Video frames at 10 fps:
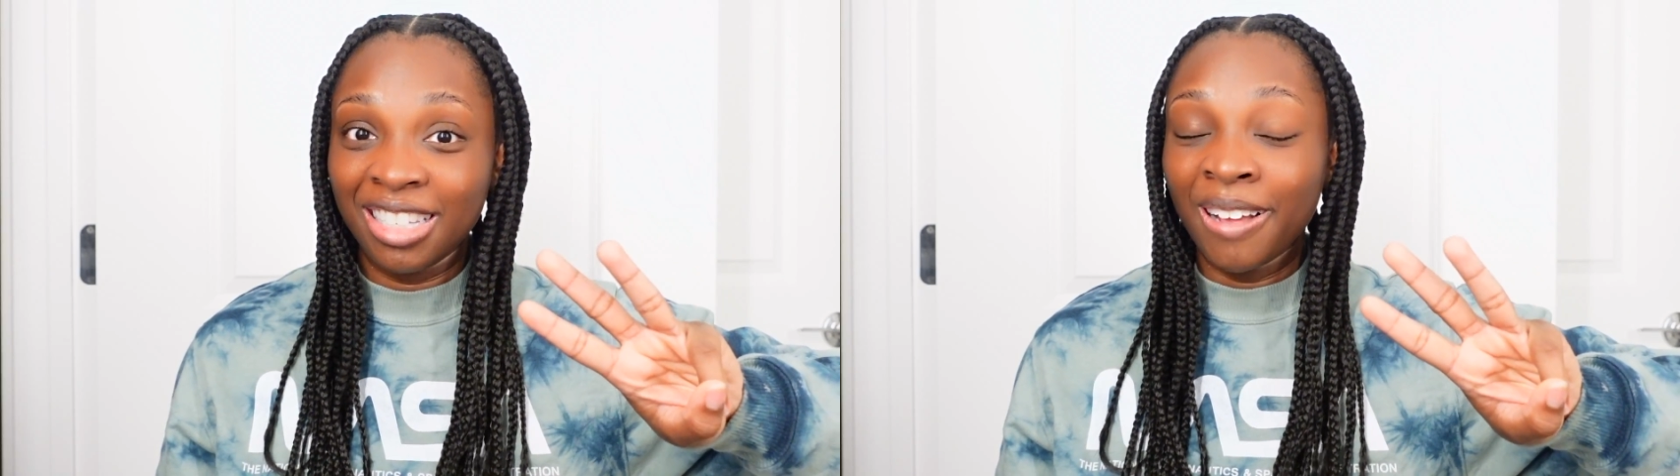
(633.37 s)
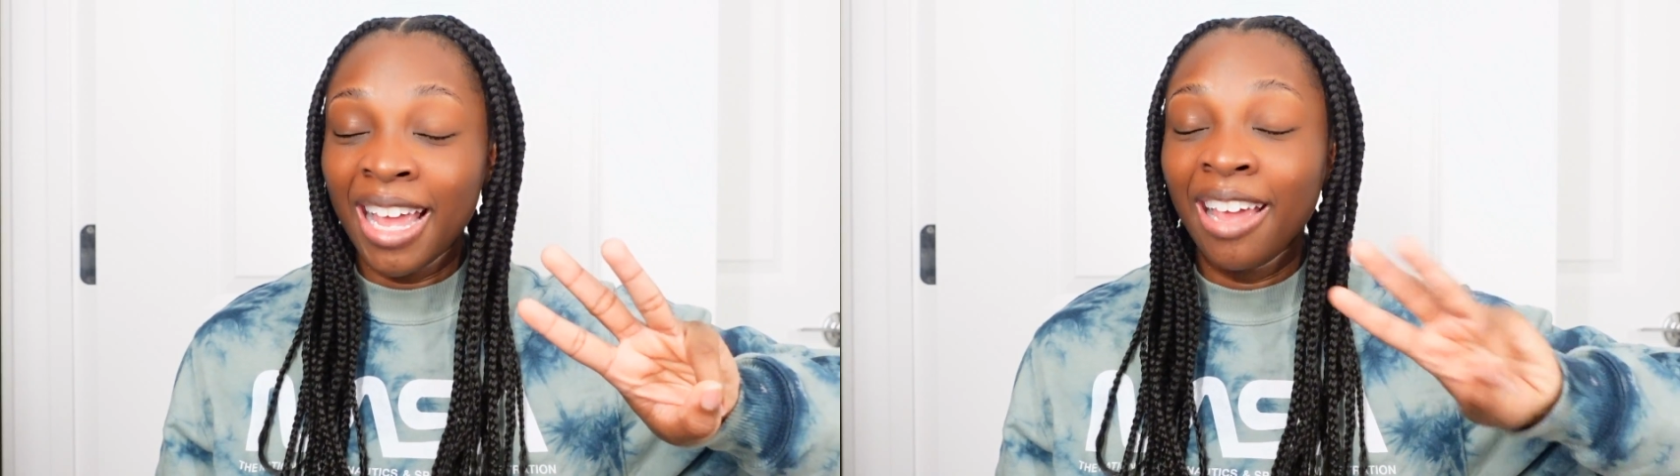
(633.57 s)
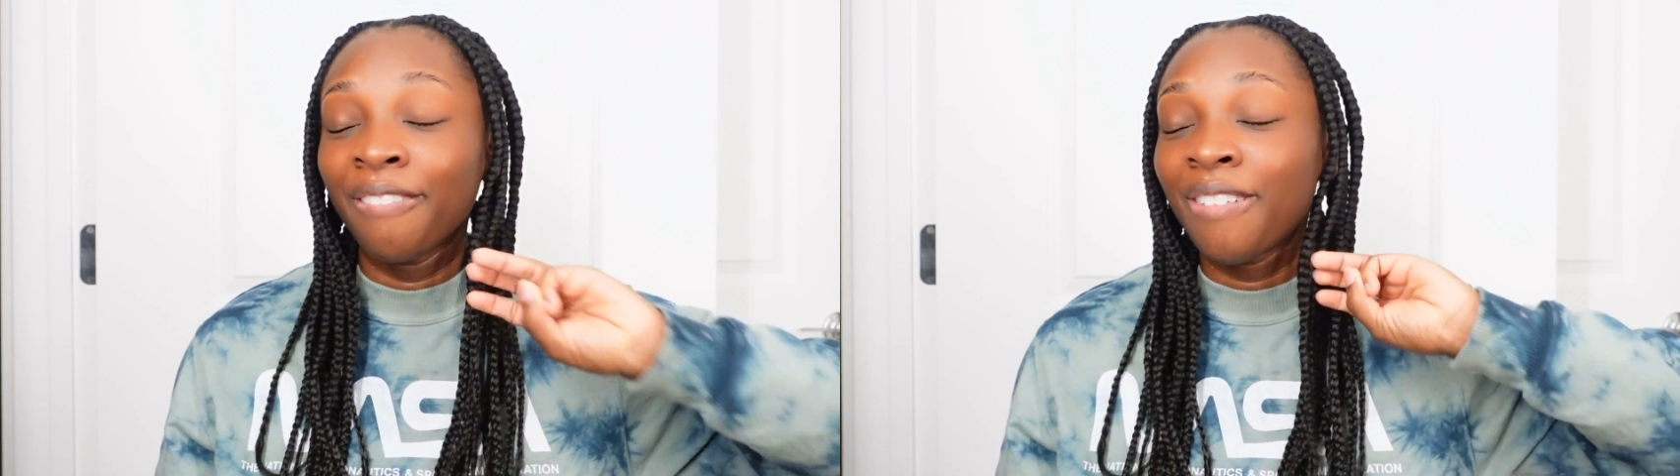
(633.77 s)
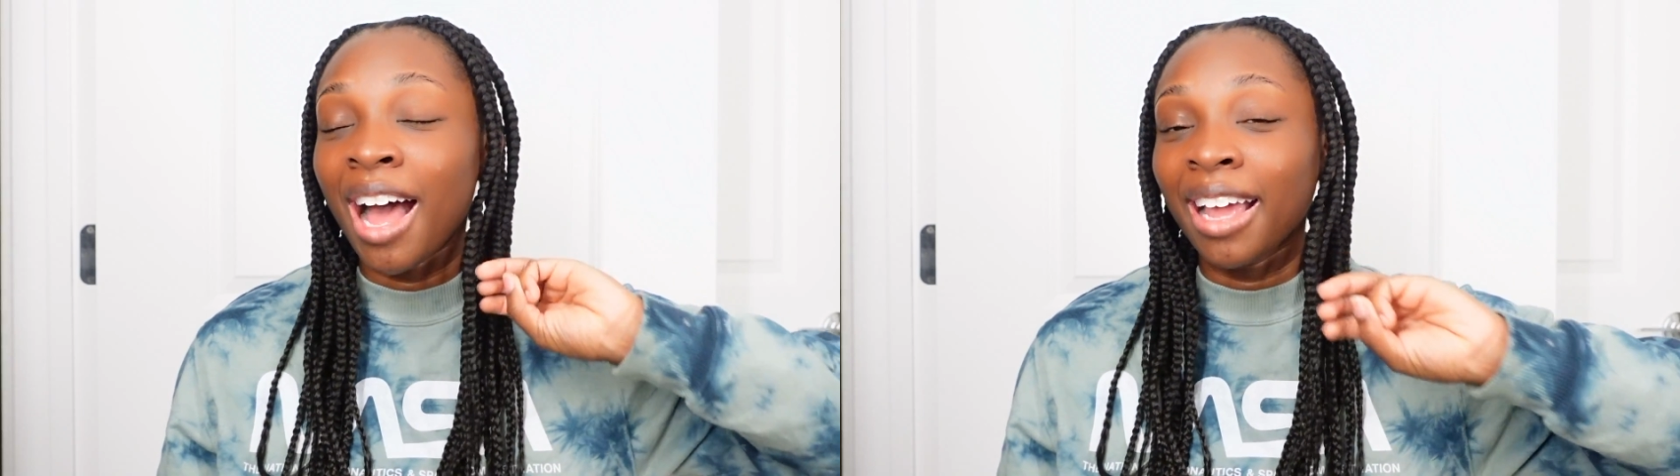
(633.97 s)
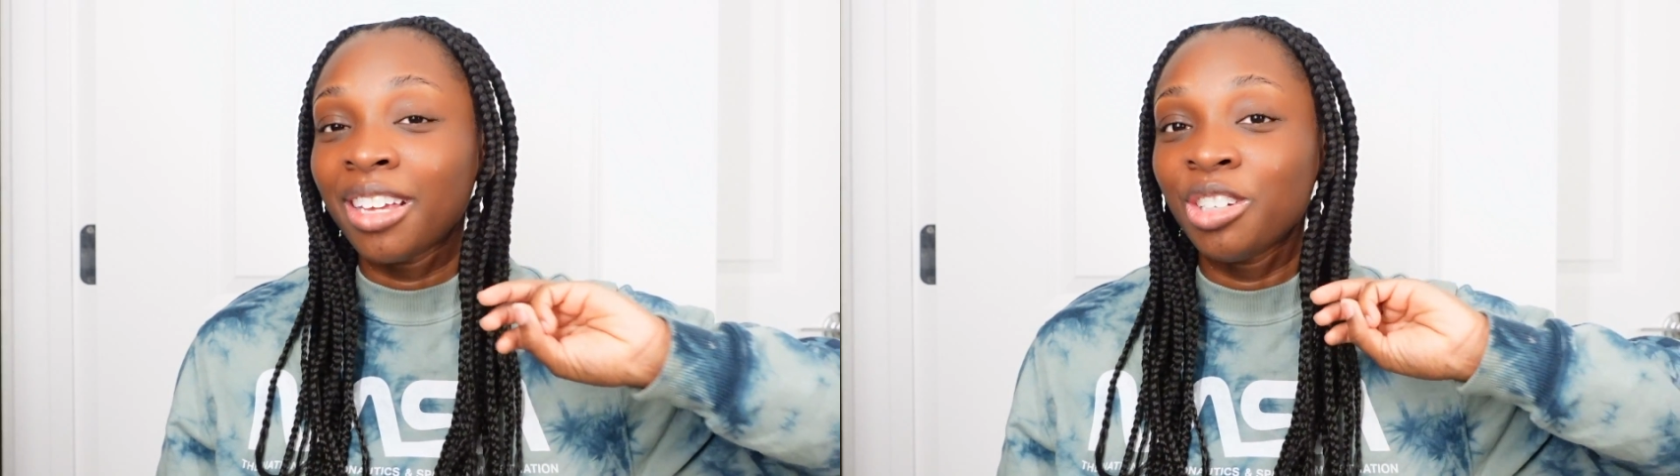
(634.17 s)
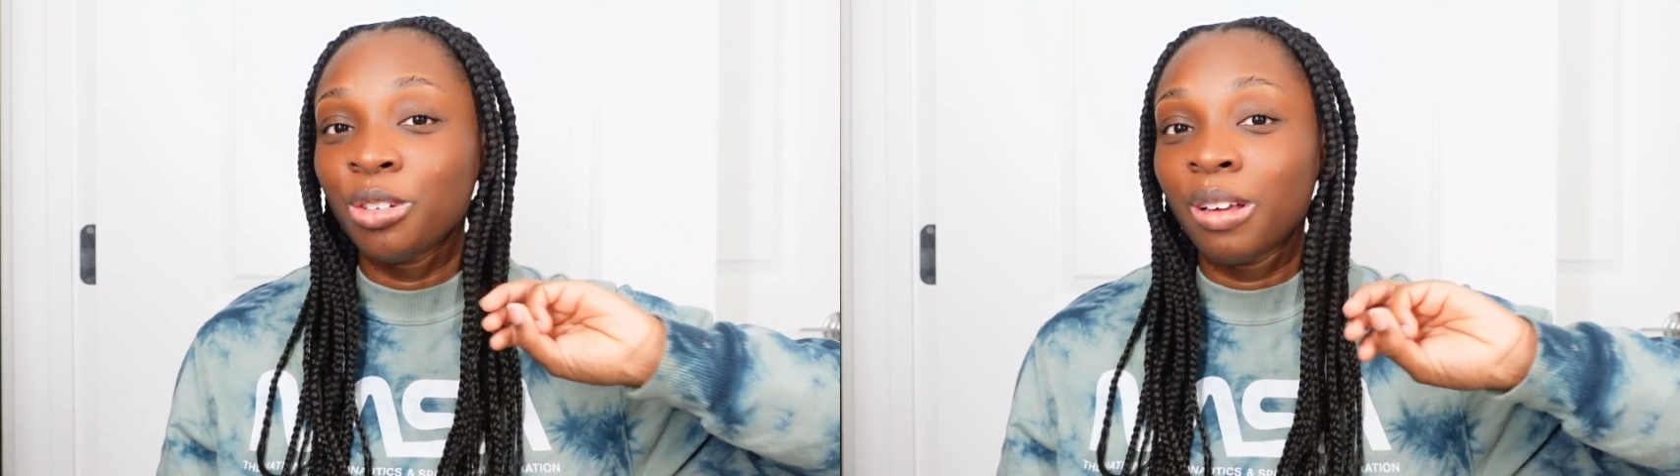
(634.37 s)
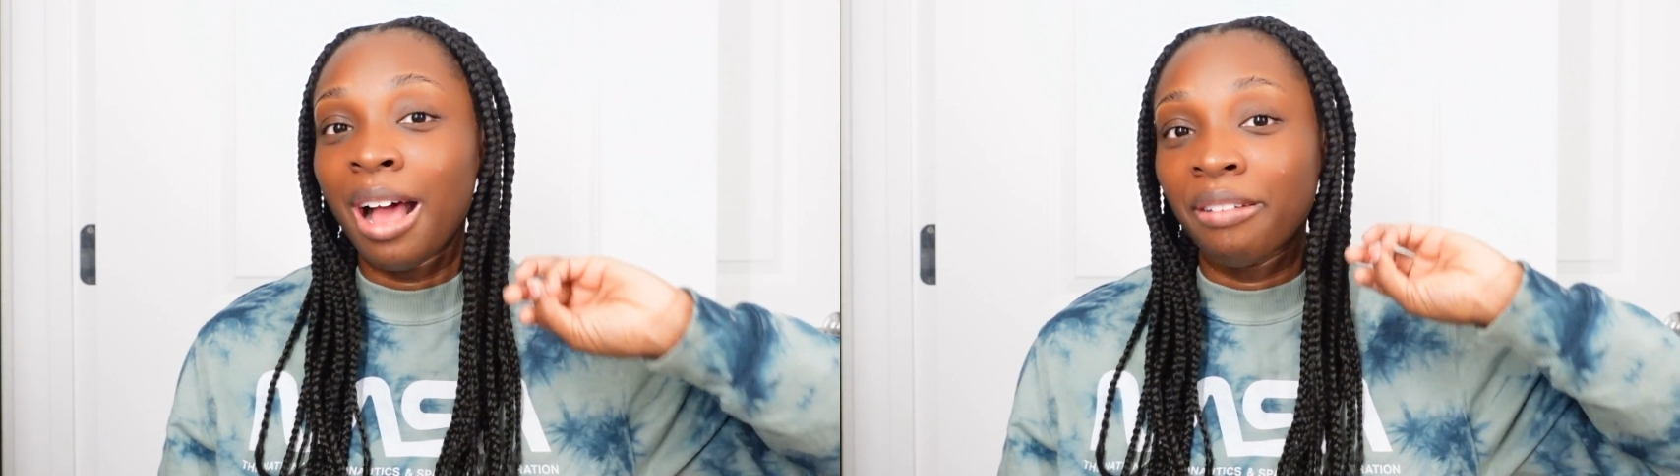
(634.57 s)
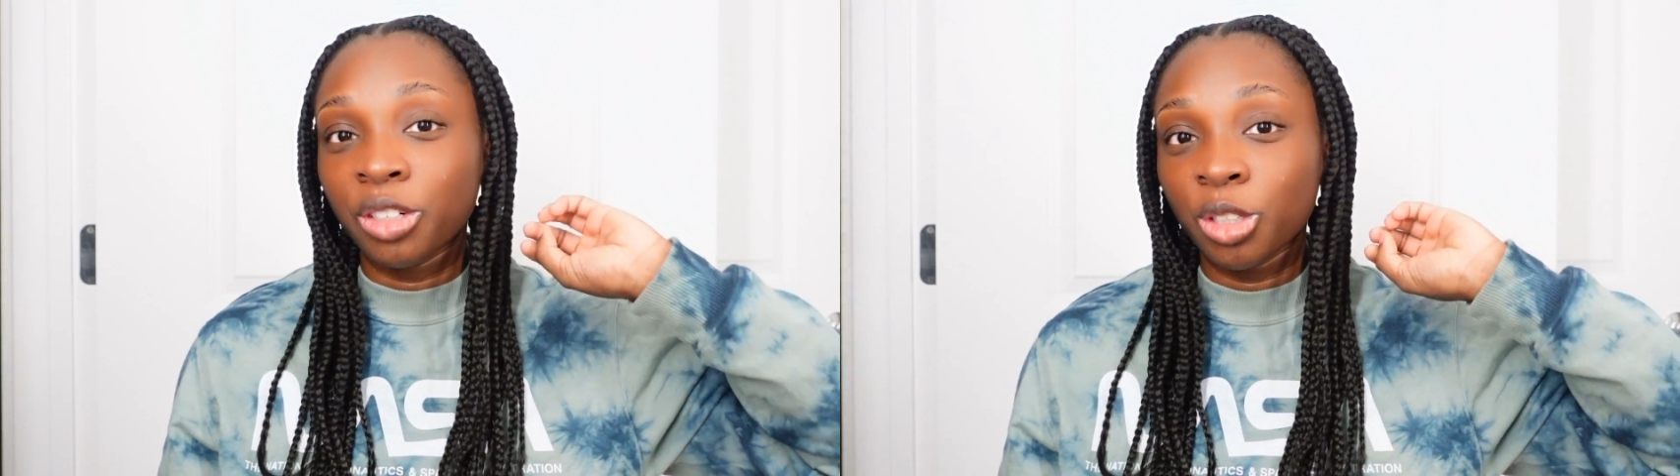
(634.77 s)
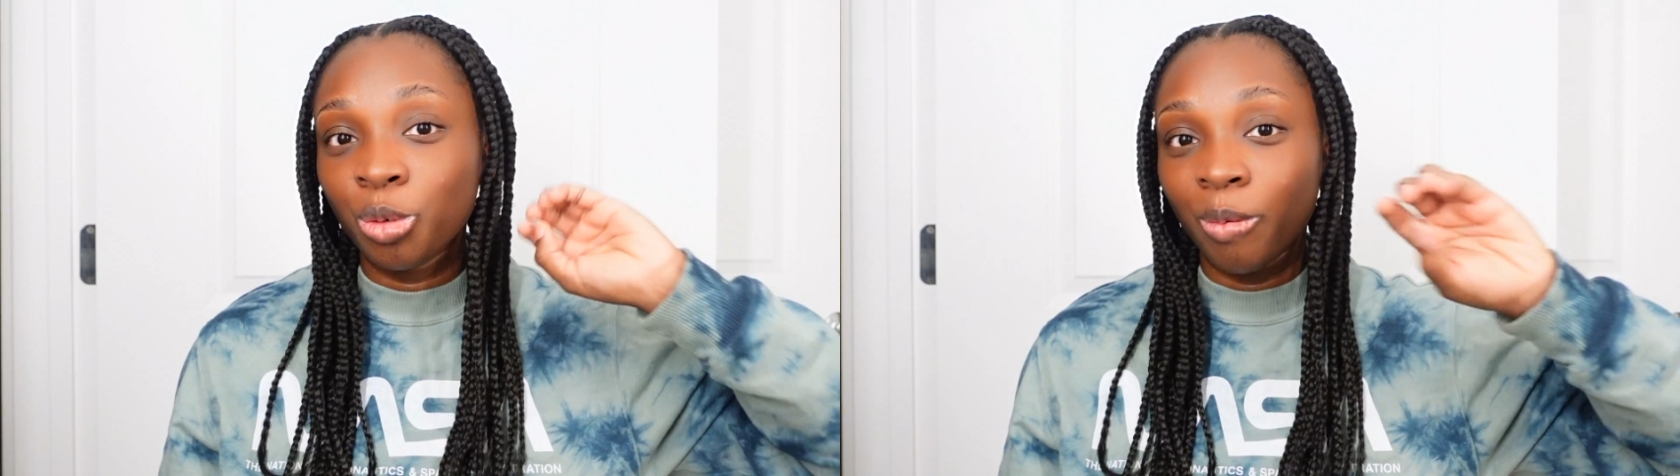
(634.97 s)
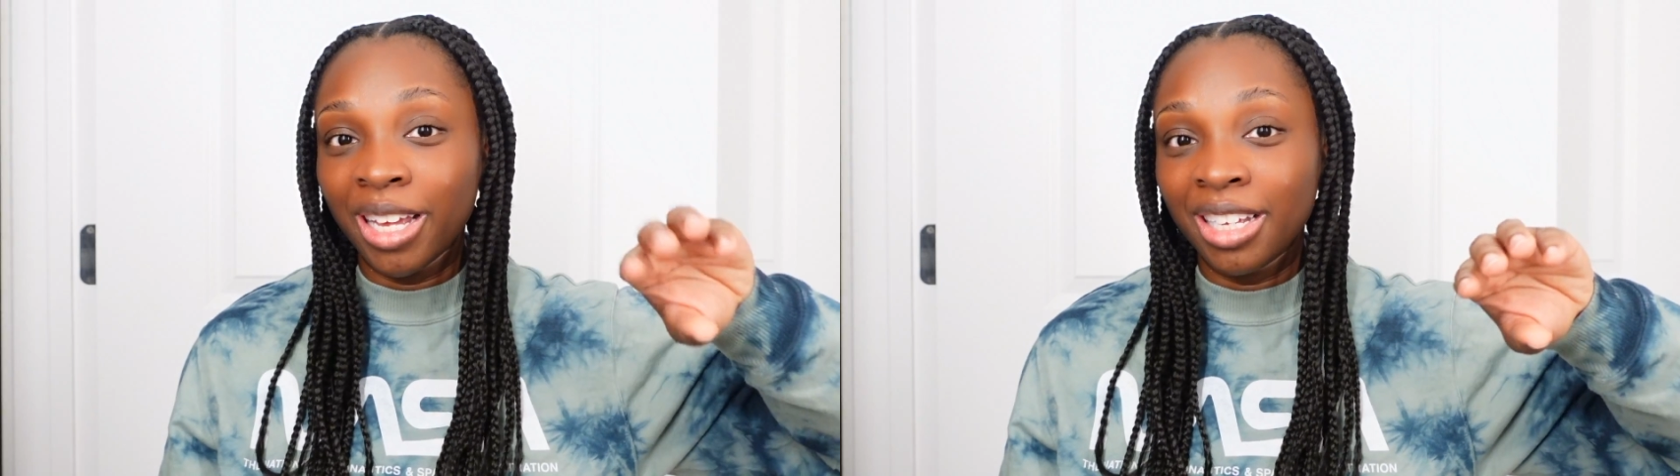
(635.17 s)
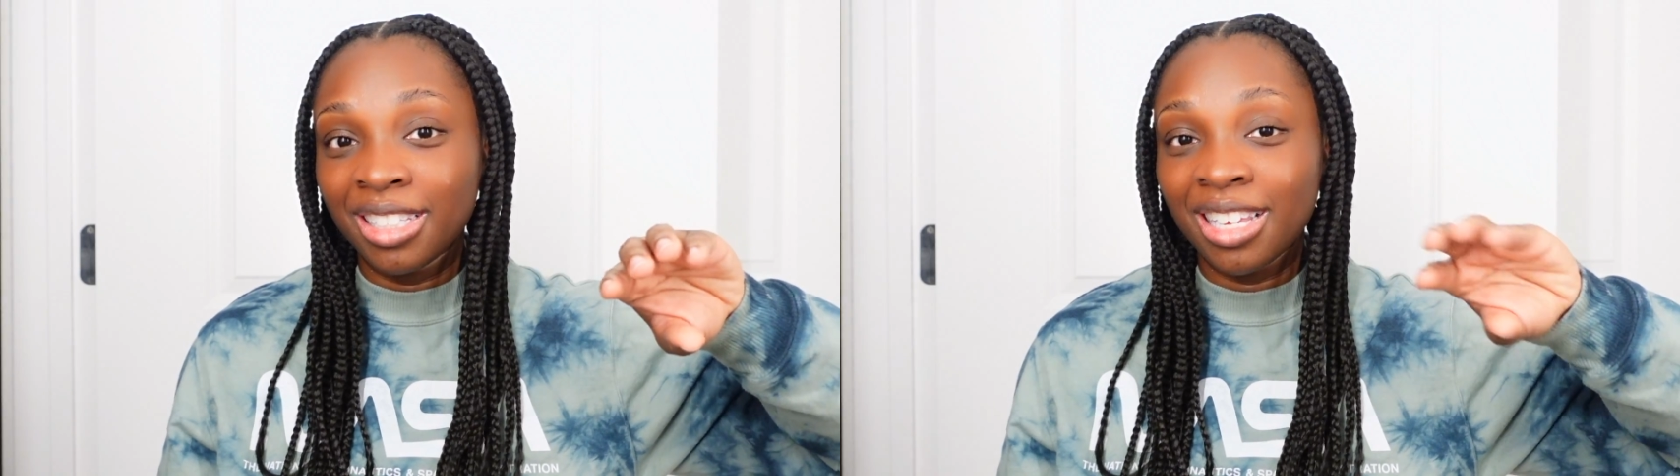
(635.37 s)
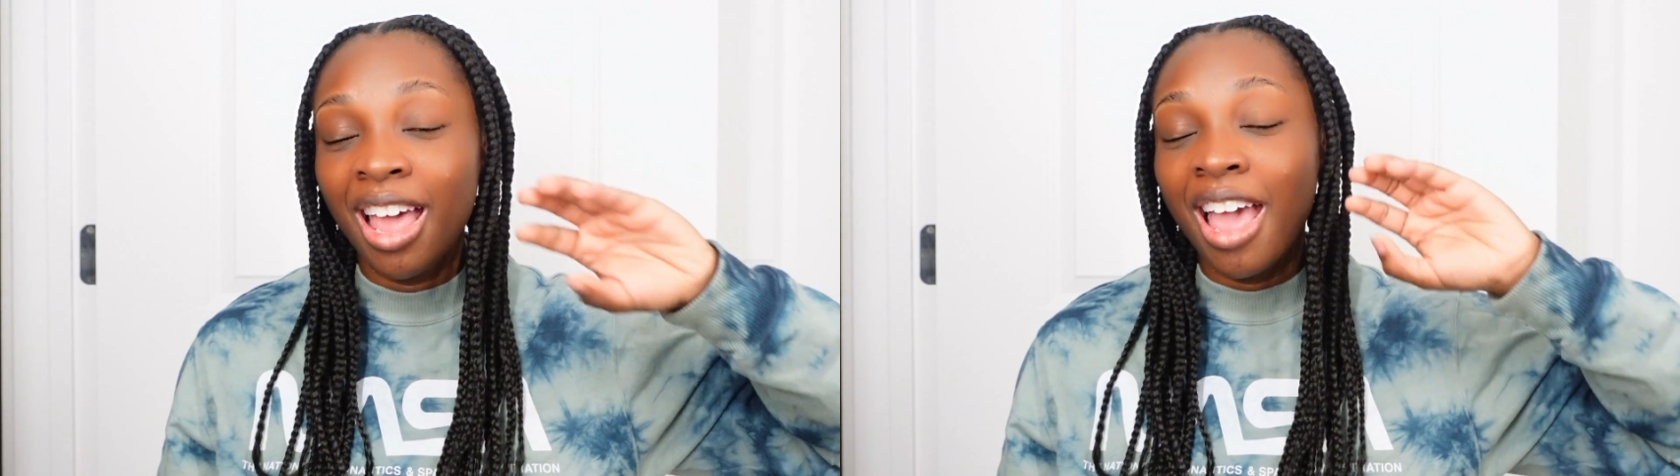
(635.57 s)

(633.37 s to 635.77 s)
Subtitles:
Okay, if I can do it after twins